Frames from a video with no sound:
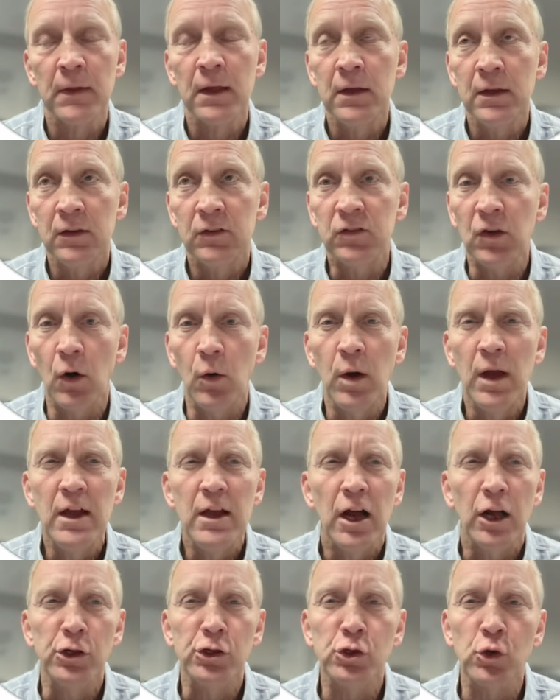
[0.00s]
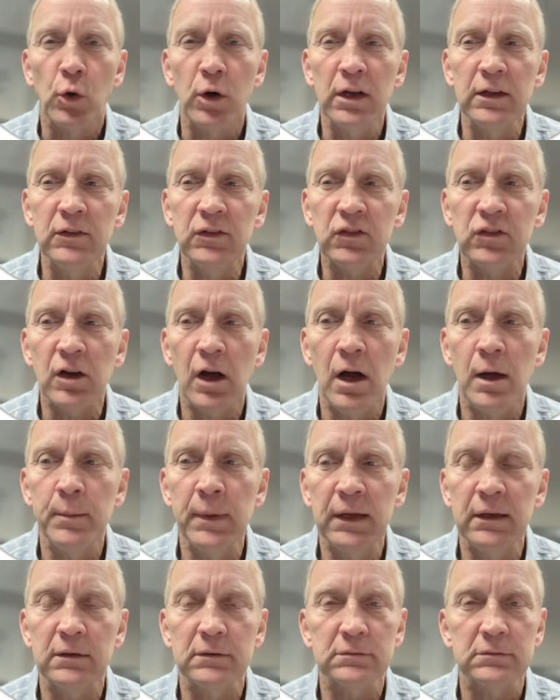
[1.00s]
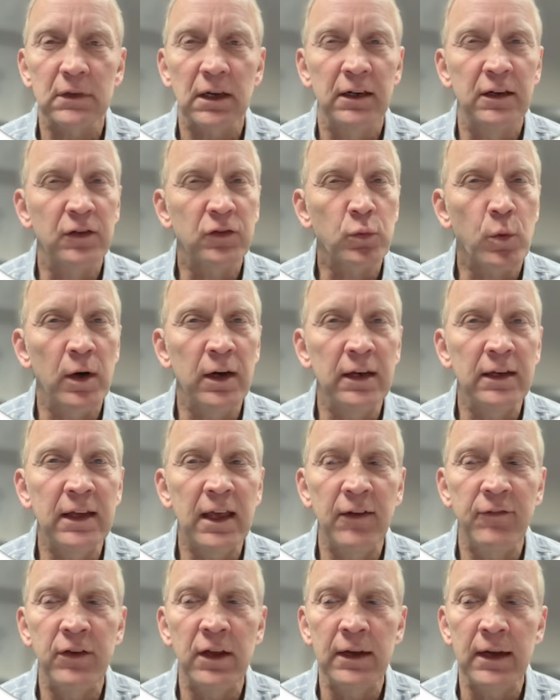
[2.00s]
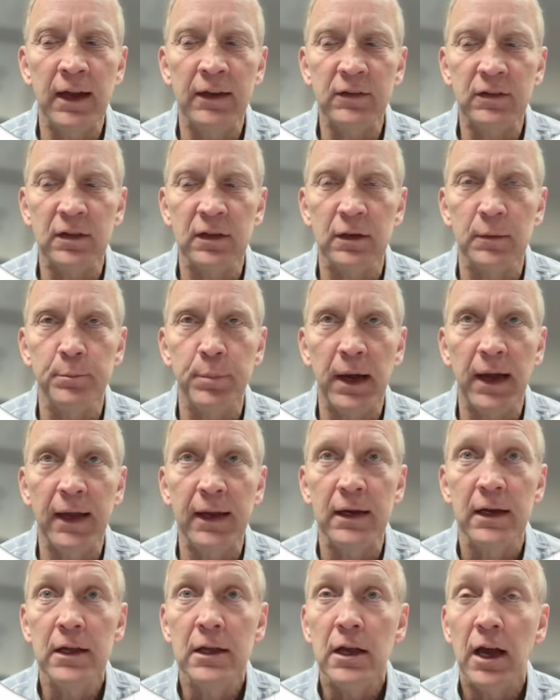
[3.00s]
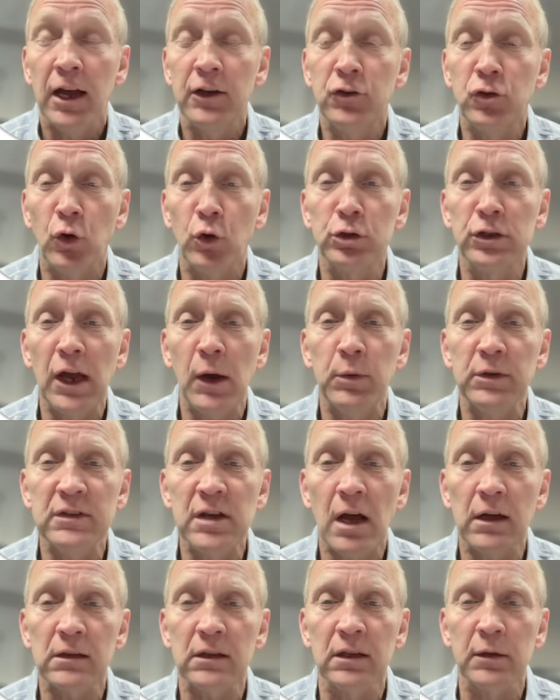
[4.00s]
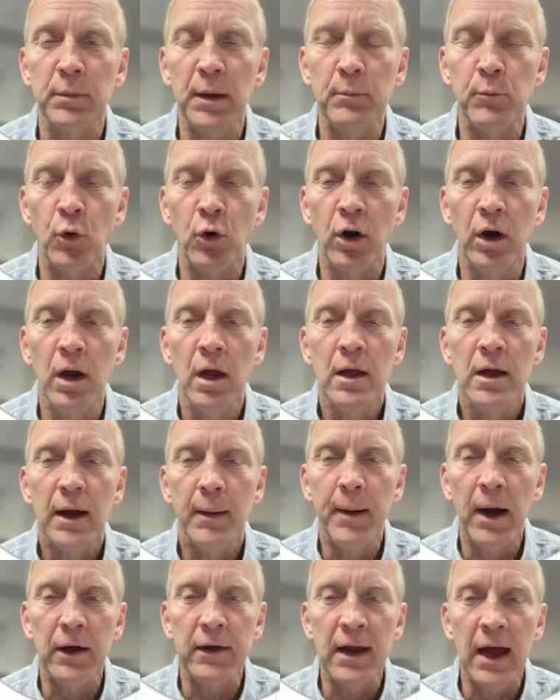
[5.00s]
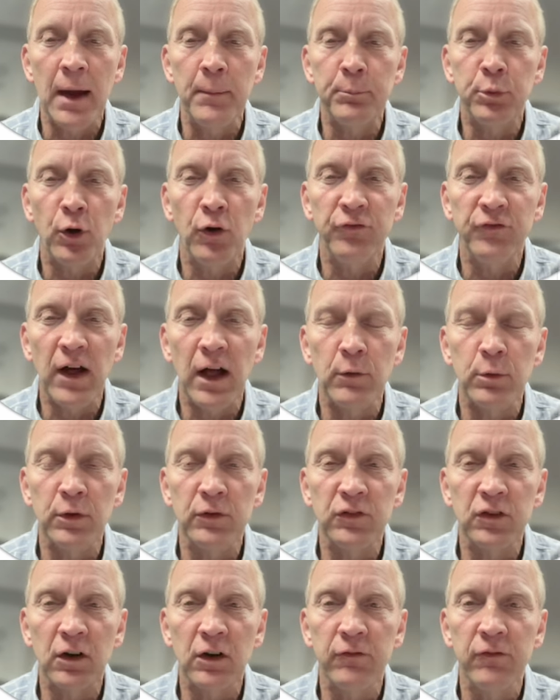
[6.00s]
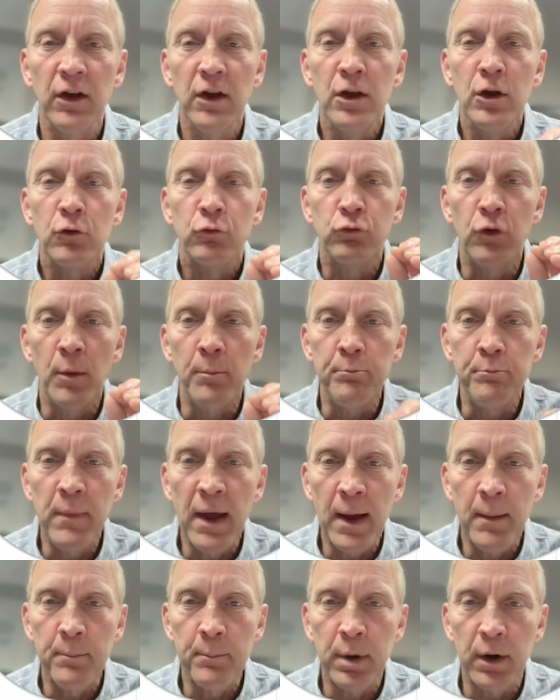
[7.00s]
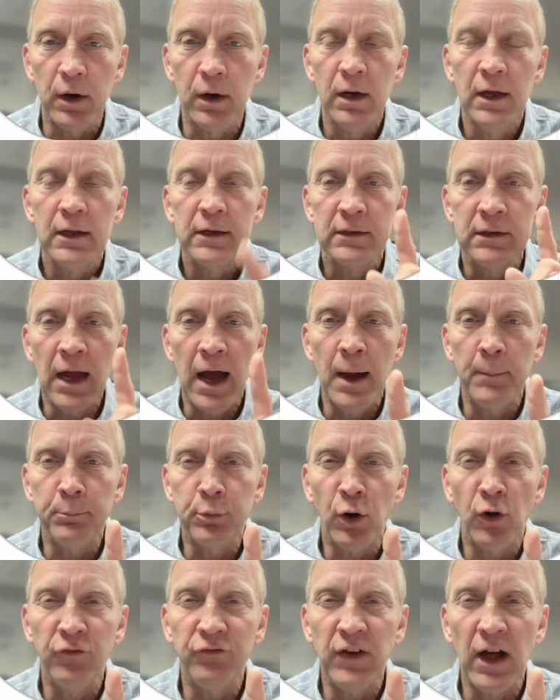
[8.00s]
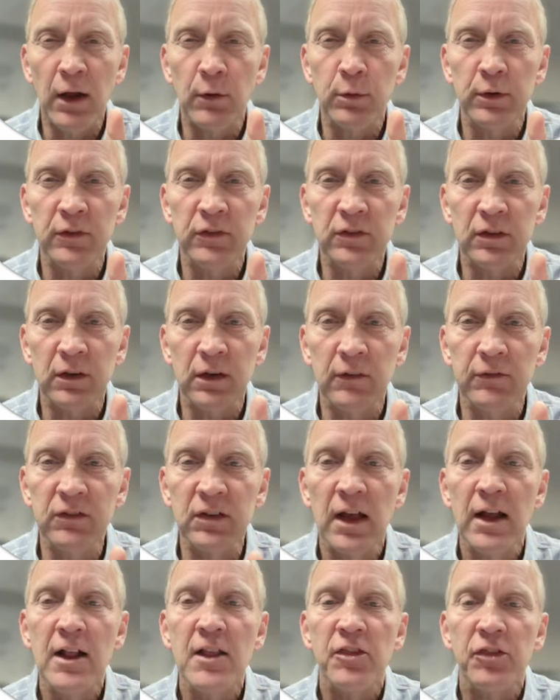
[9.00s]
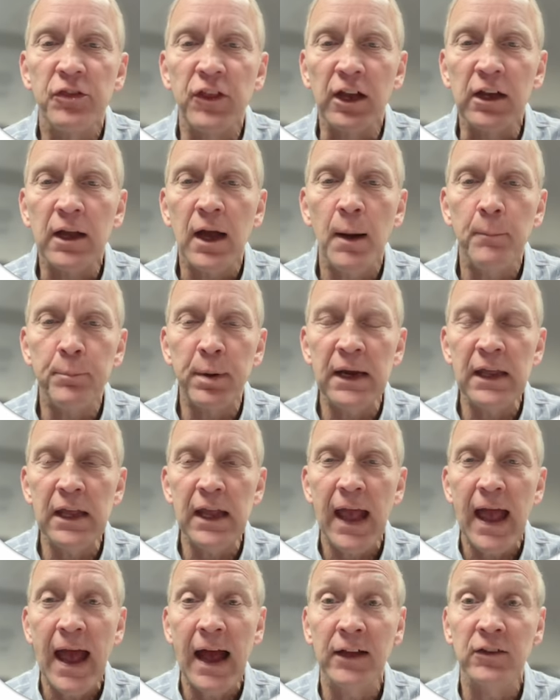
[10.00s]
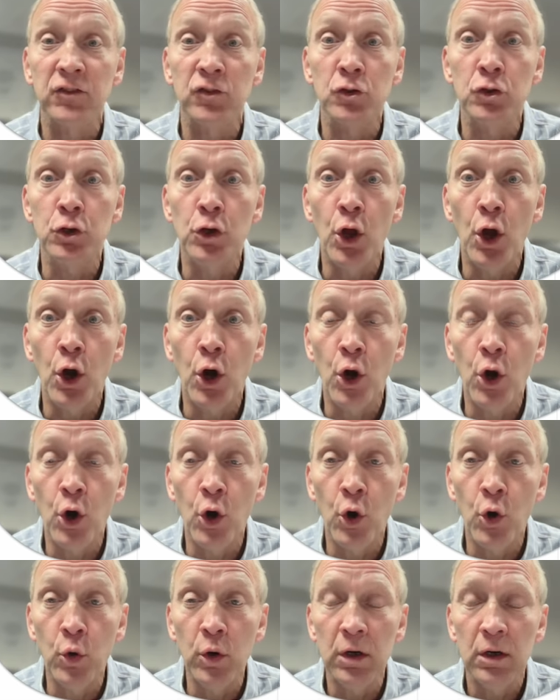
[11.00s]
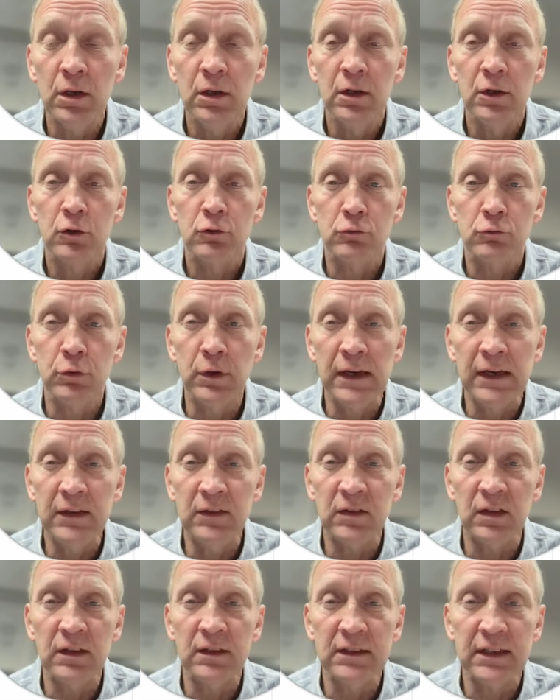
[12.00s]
So a short installment. I just wanted to give you a nice little bite. I told you I would talk a little bit more about non-profile reserve. Remember, non-profile reserves, the company has no reason to